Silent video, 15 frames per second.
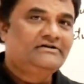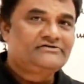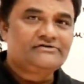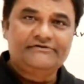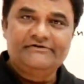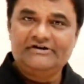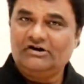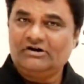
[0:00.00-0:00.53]

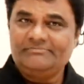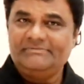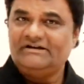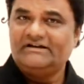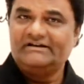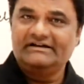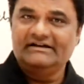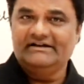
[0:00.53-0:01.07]
So we will not be
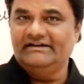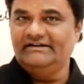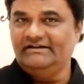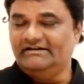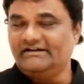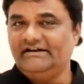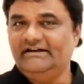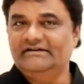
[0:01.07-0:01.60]
learning again
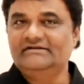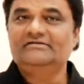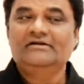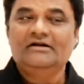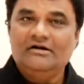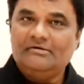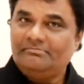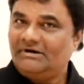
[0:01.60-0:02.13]
and again,